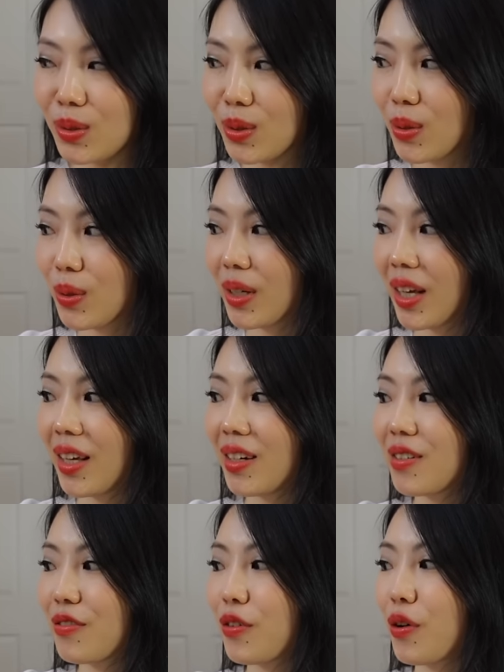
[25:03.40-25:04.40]
Do tune
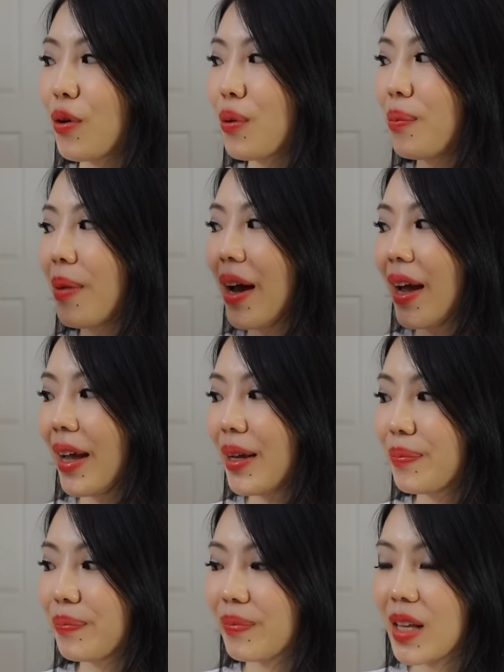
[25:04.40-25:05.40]
in for my
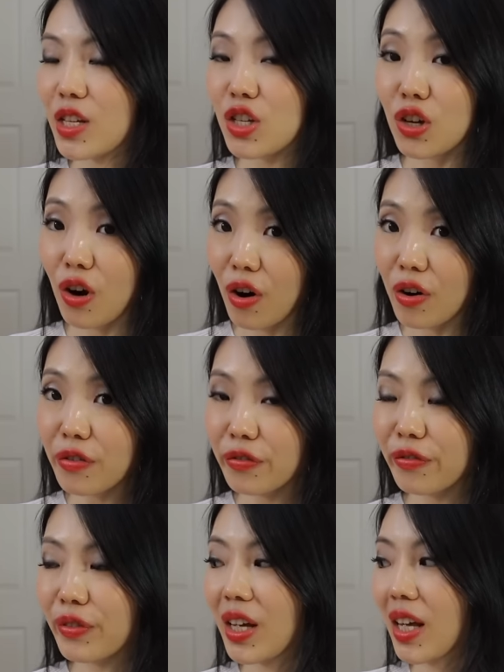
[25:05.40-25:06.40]

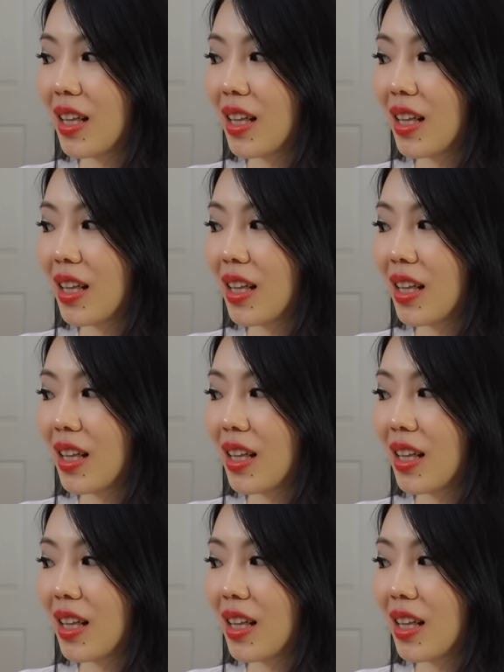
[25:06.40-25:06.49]
scarf.